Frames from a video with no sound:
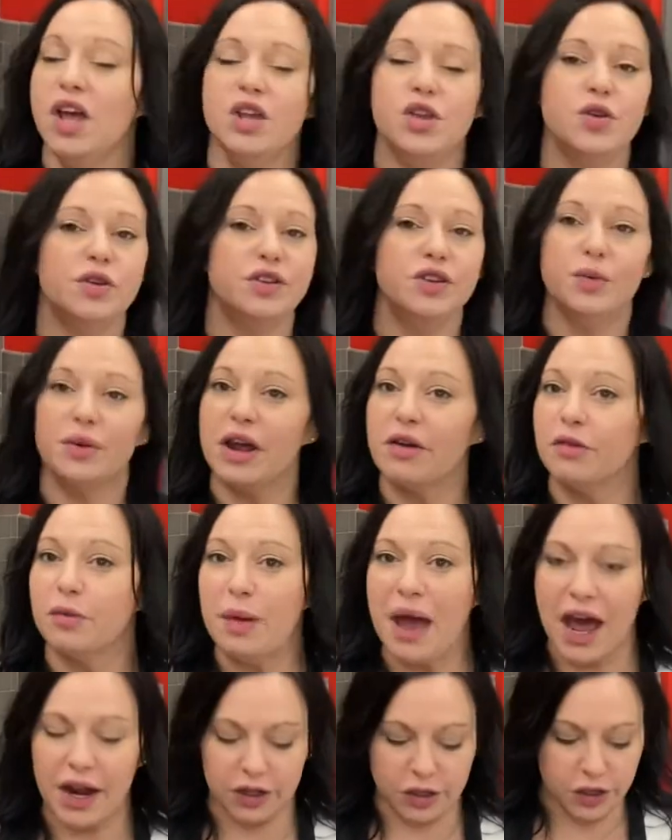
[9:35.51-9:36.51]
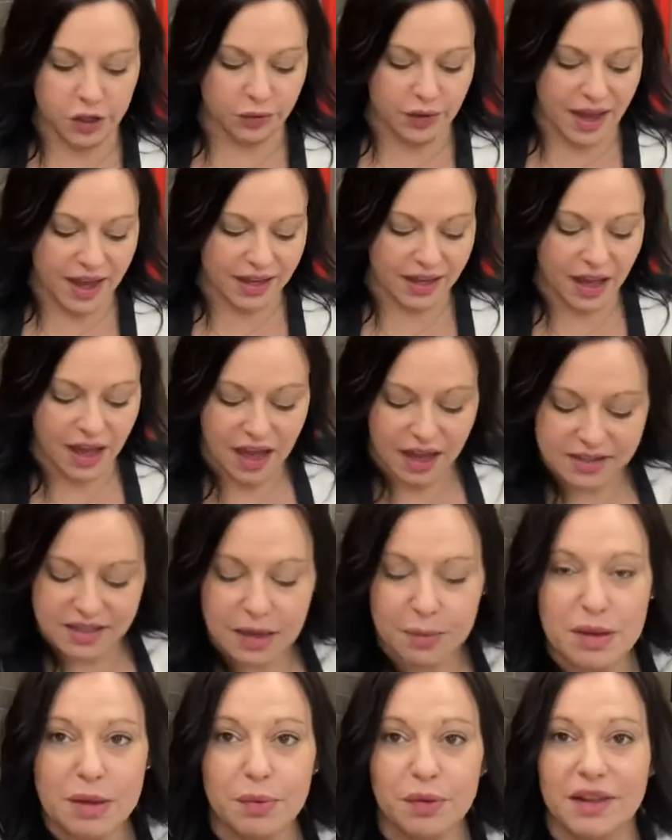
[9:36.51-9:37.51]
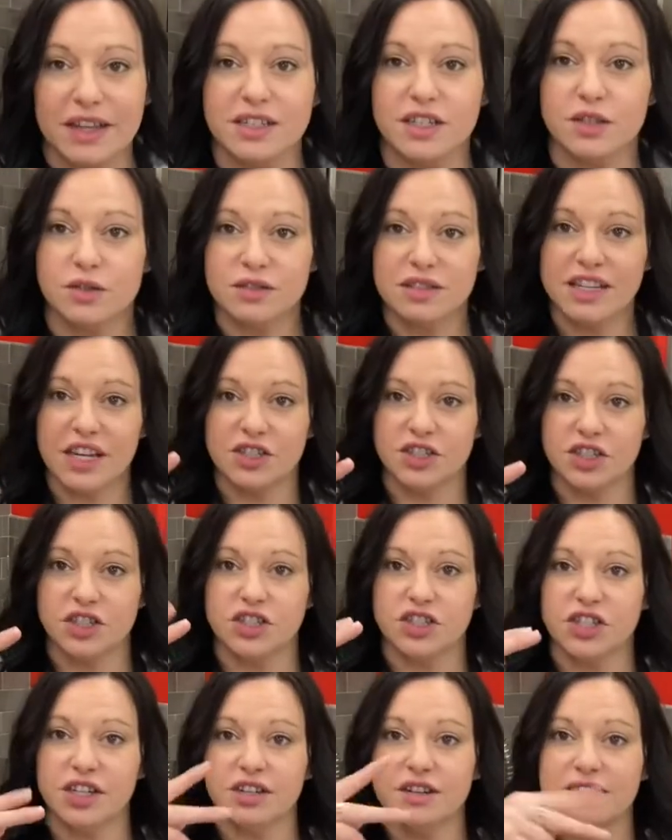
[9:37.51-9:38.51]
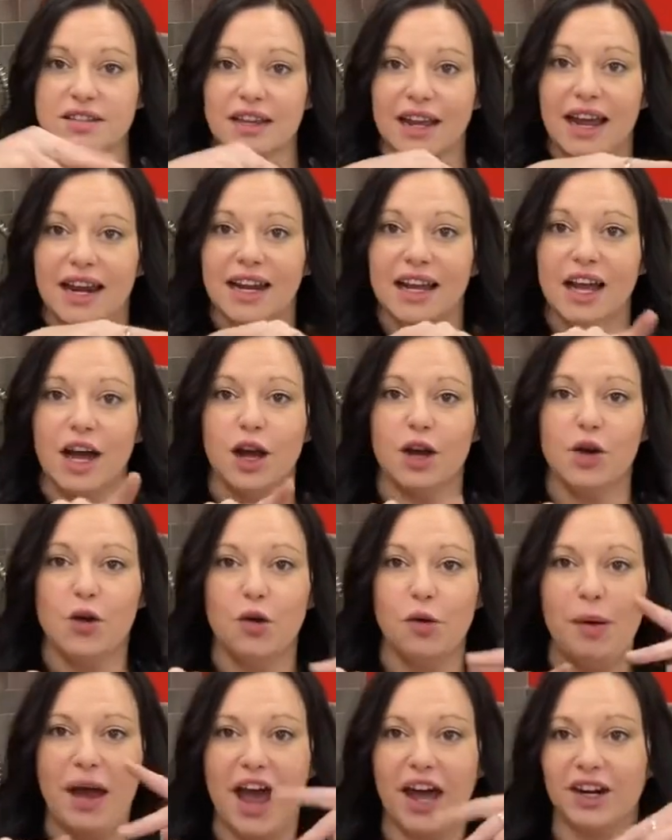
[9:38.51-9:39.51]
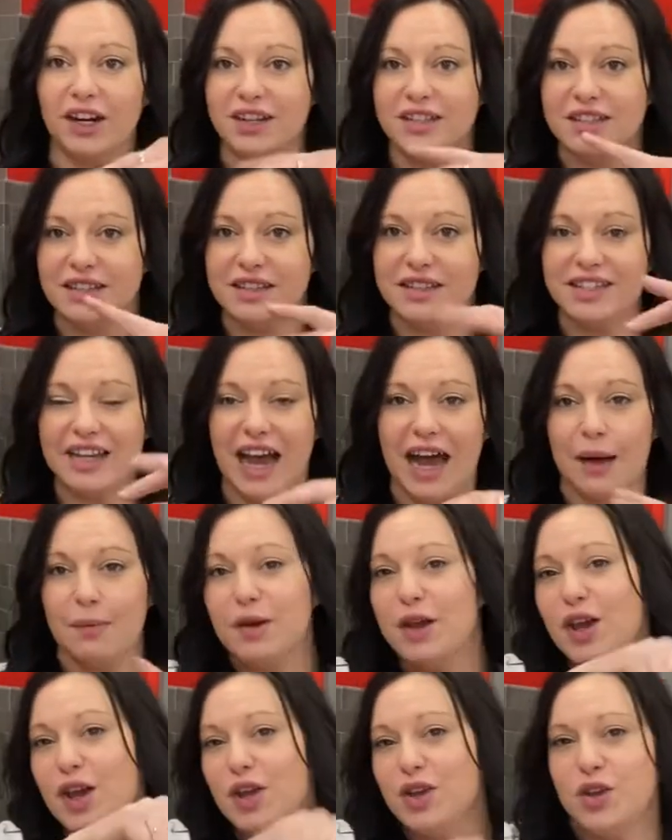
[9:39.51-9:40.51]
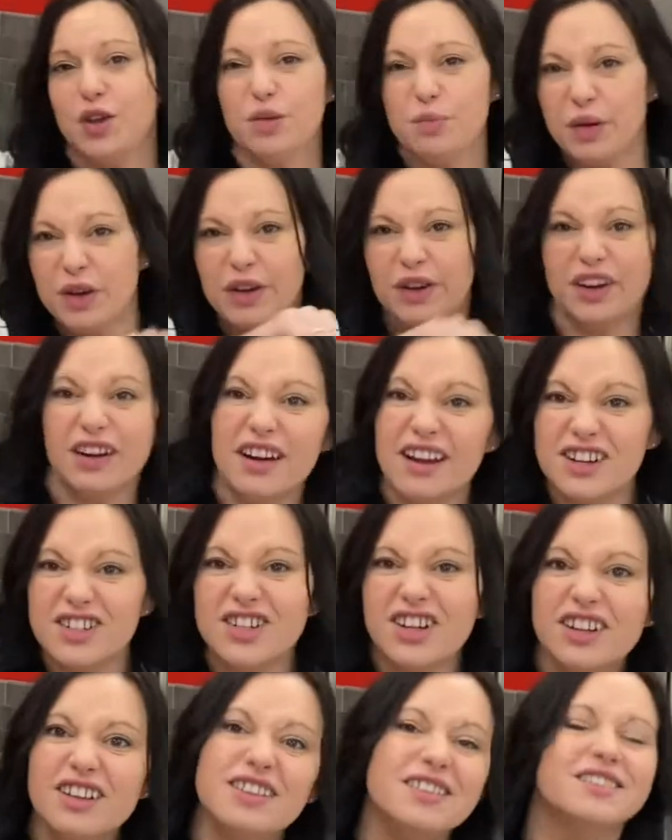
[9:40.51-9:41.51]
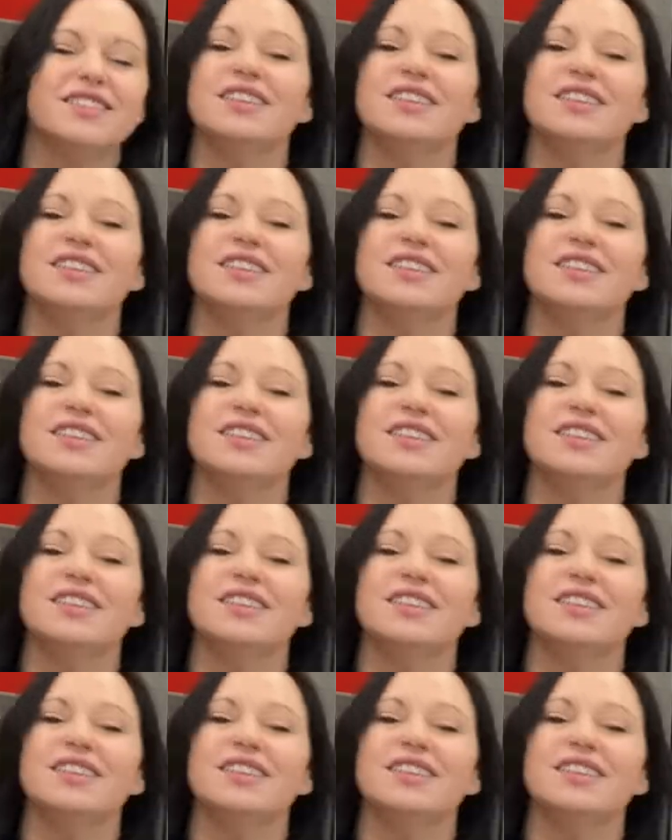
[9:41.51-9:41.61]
You can do whatever pattern you like. Some people like to use kitchen shears and kind of cut cool patterns in the top. You can put your initials.